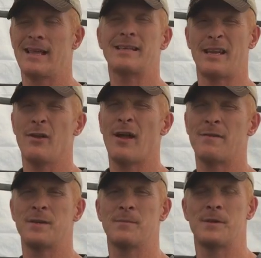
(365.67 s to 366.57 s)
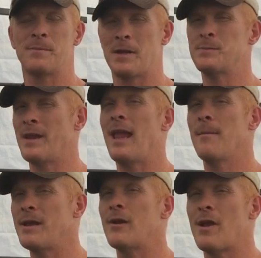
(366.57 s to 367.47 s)
like I said, he'll have some sometimes, but
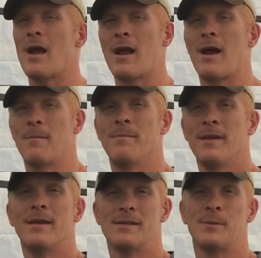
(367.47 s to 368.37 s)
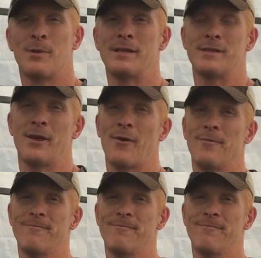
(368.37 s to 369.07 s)
hammockgear.com is the place to go.